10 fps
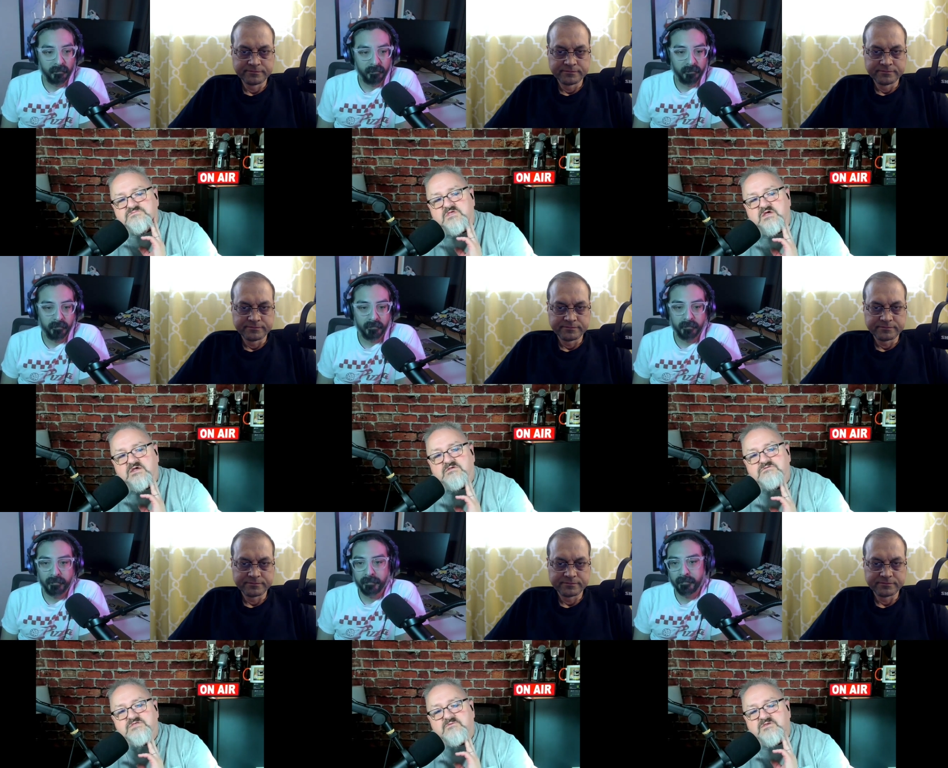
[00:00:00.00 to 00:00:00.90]
Speaker 1: uh,
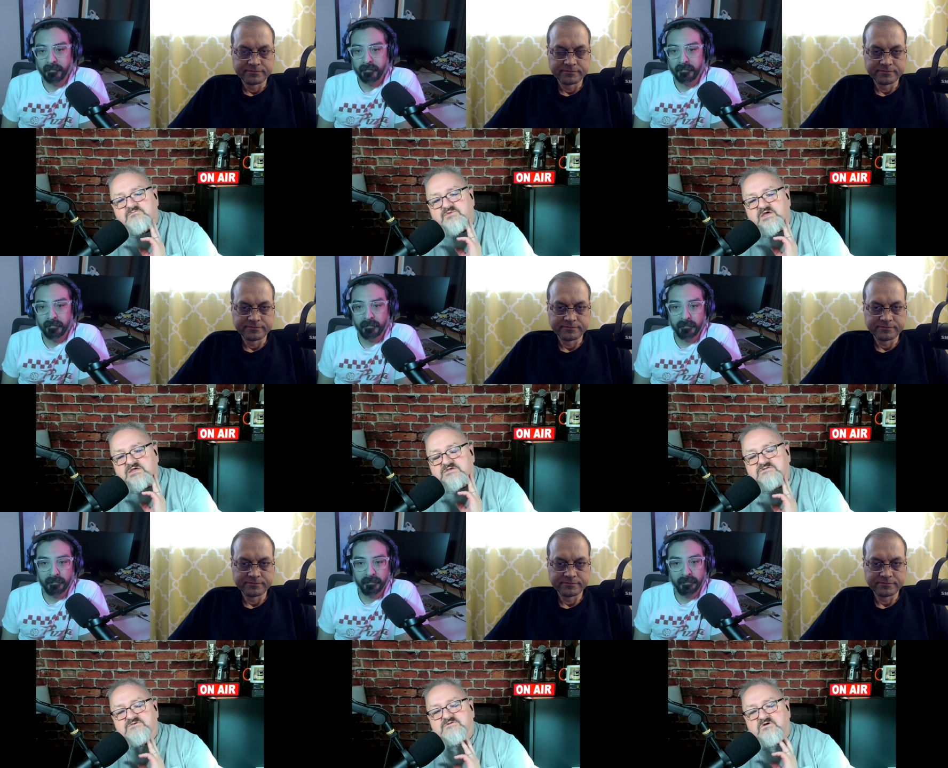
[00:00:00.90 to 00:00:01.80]
Debian
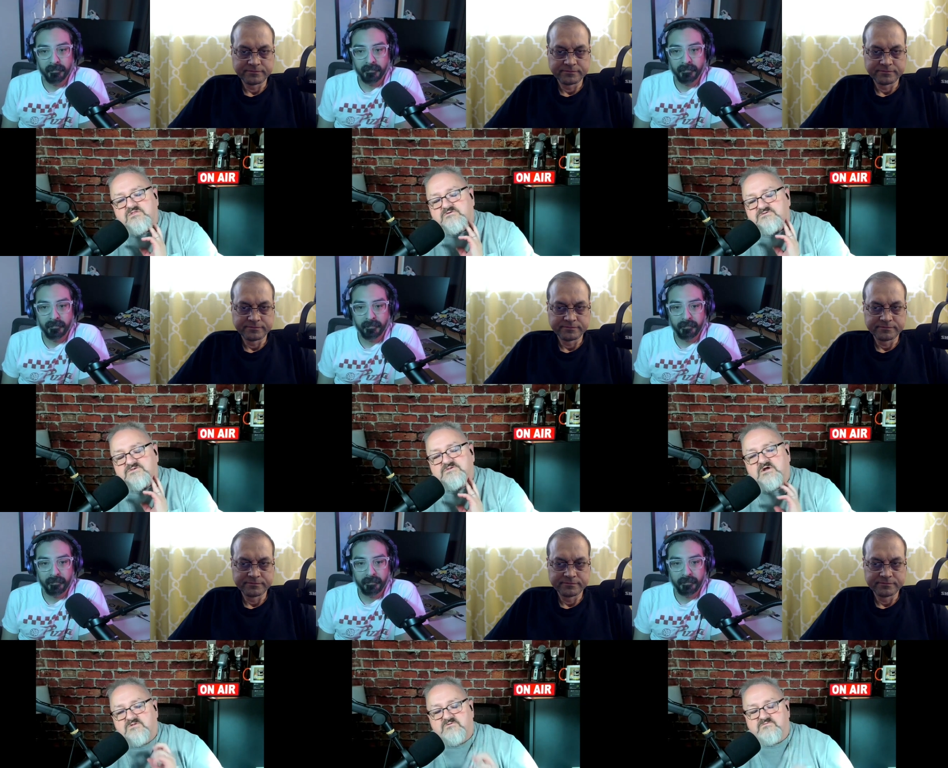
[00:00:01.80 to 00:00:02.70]
package and all those
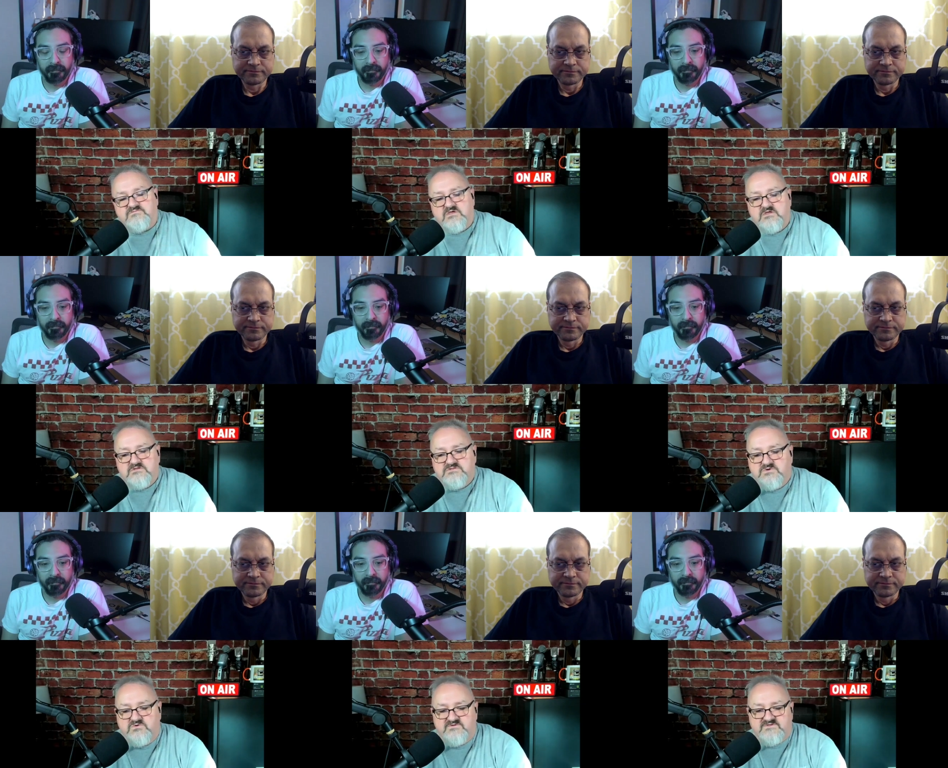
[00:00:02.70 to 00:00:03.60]
other
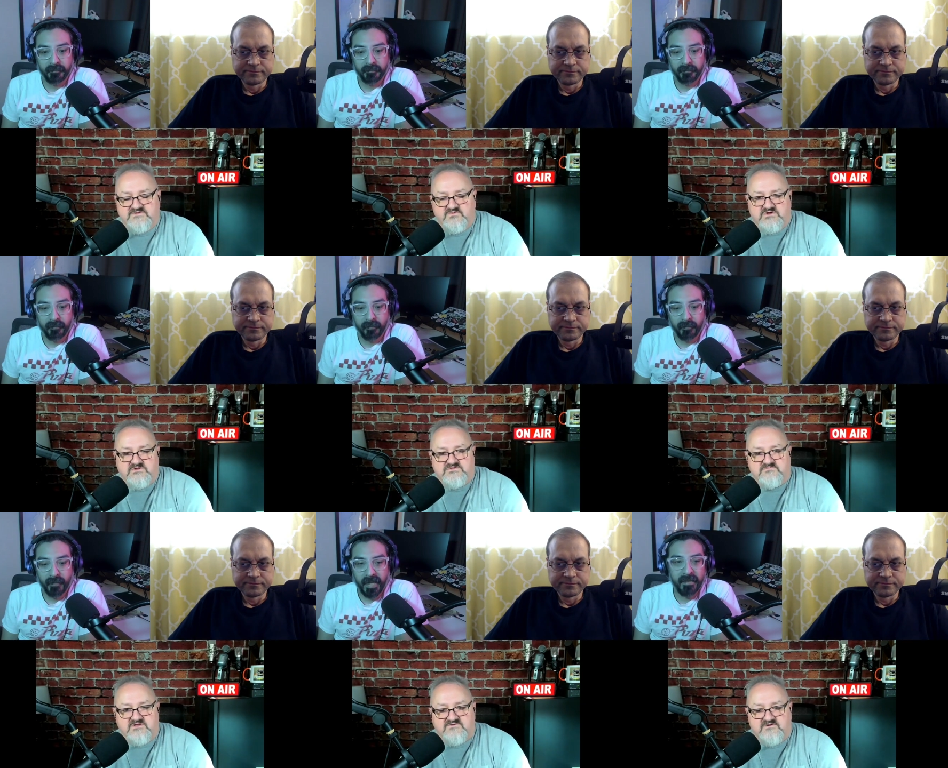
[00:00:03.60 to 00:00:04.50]
tools as well to
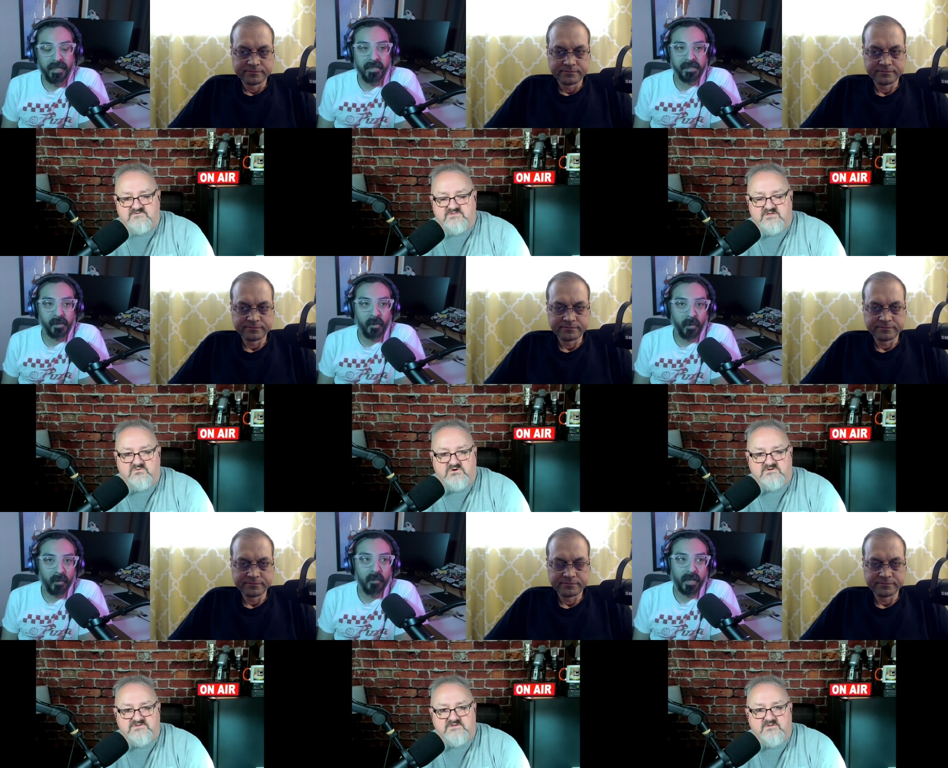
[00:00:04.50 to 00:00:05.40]
make it, sure it has
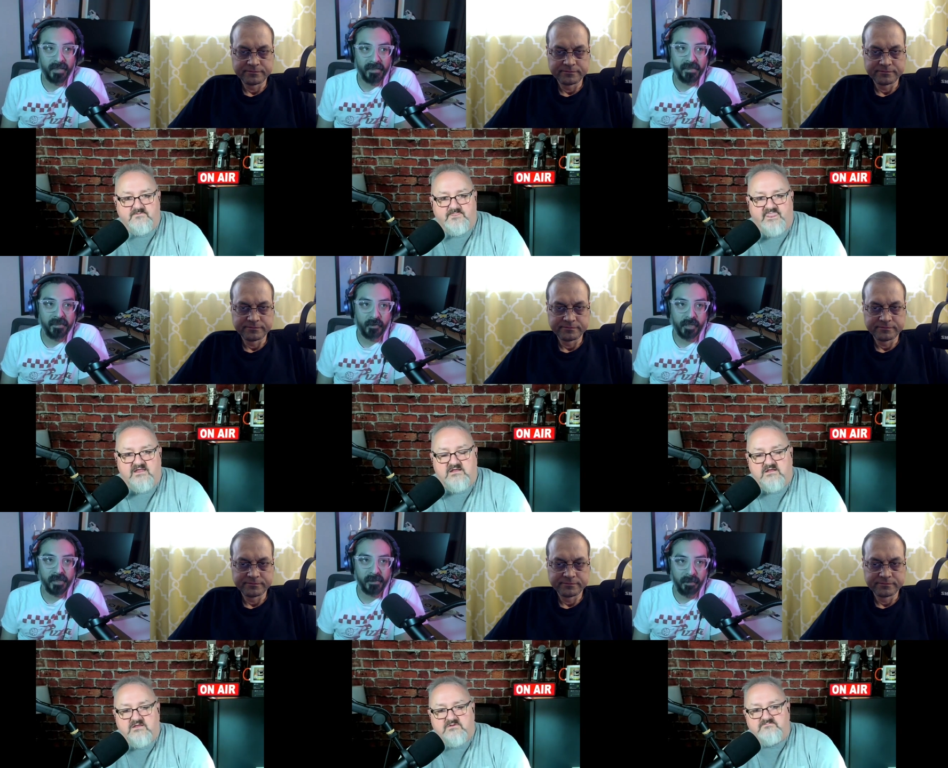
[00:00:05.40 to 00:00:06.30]
always
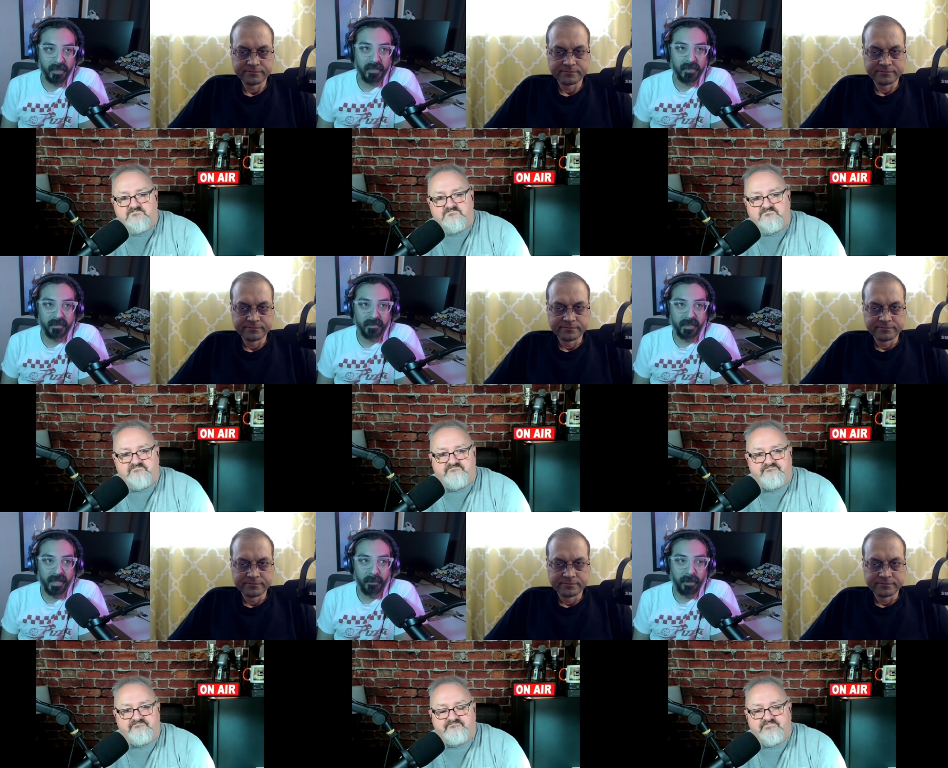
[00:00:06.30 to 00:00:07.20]
Speaker 2: just been
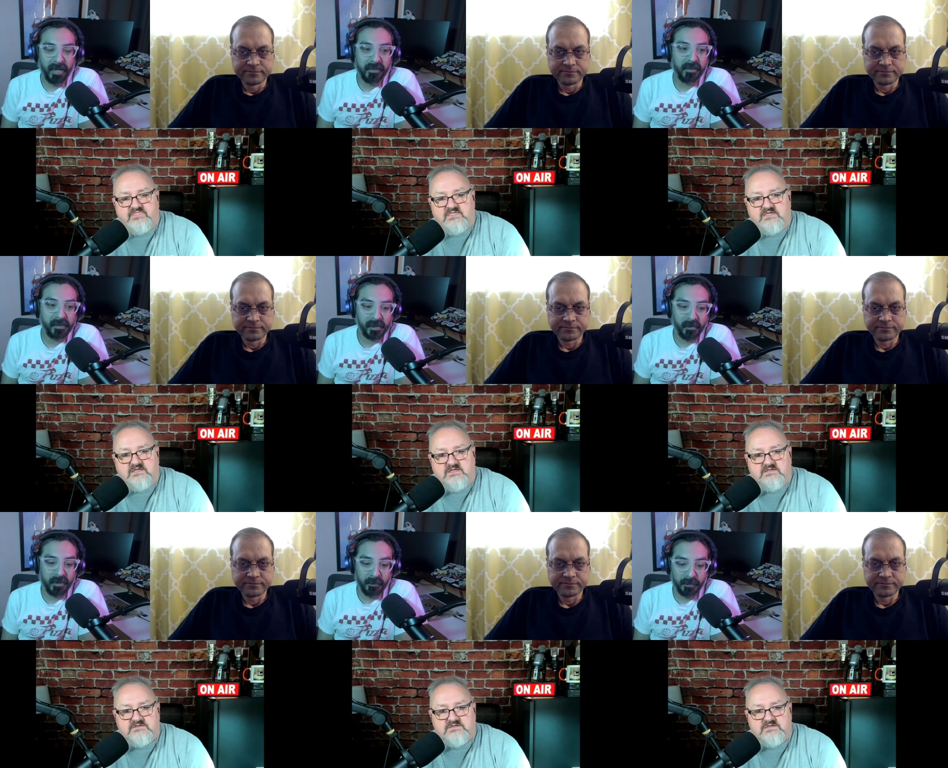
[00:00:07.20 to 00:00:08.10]
a Python
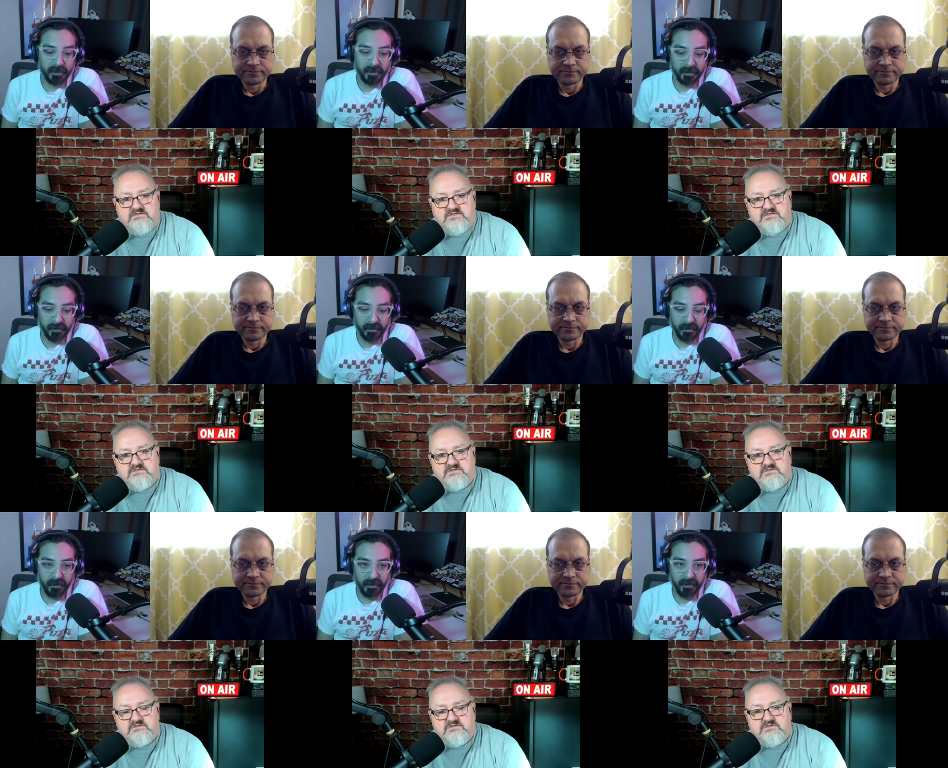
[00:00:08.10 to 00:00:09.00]
script
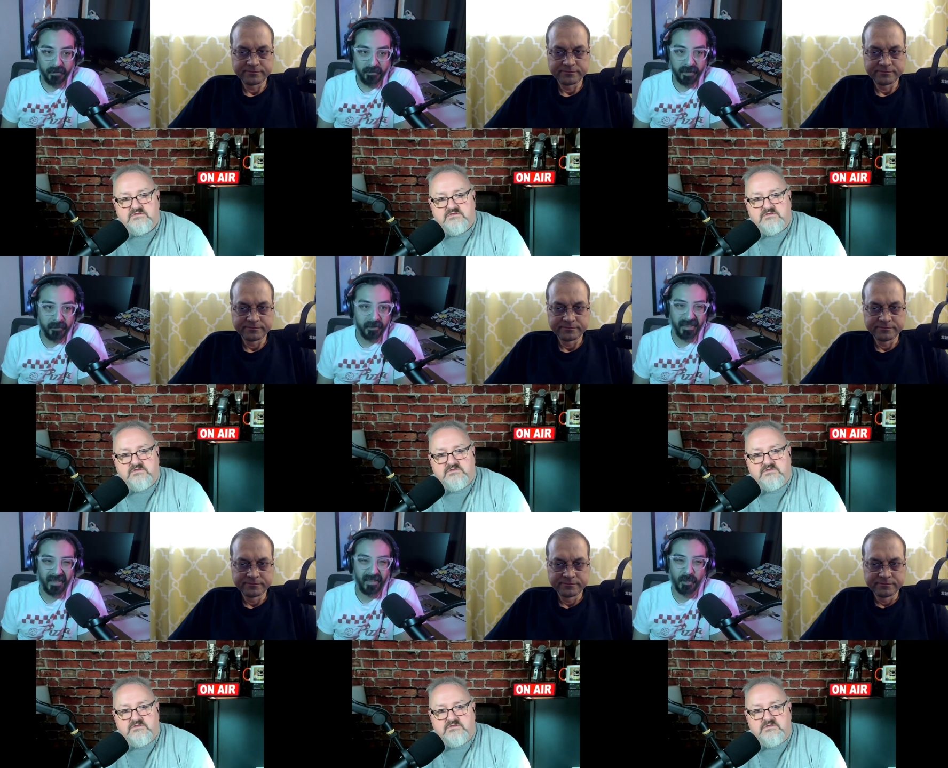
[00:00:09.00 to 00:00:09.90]
uh, that really
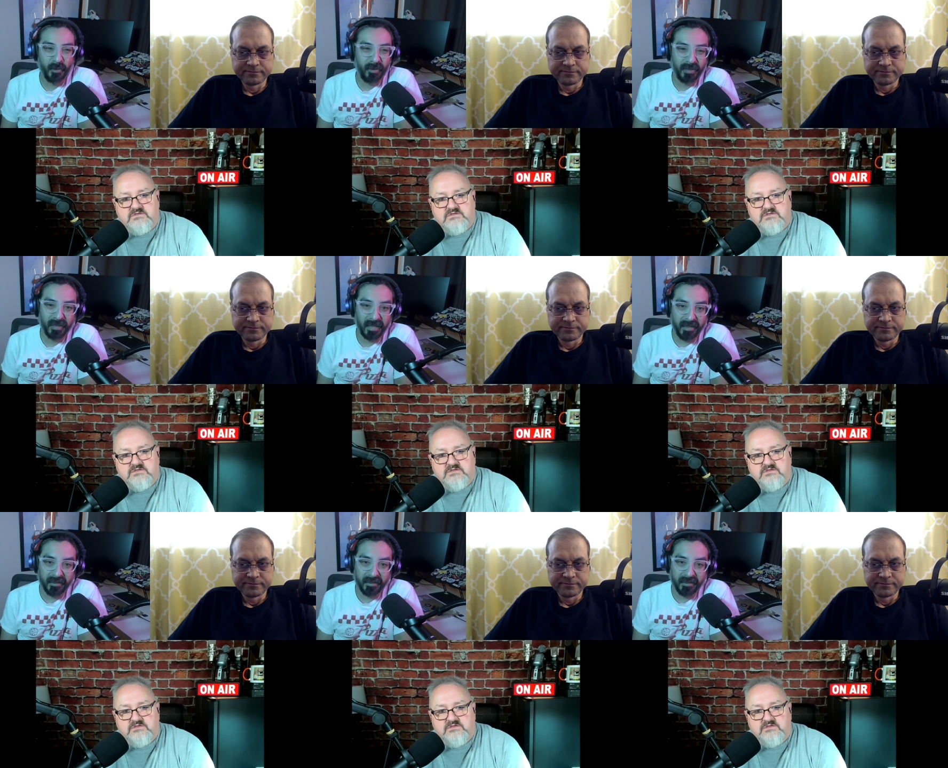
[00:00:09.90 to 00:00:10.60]
kind of shortened a lot of the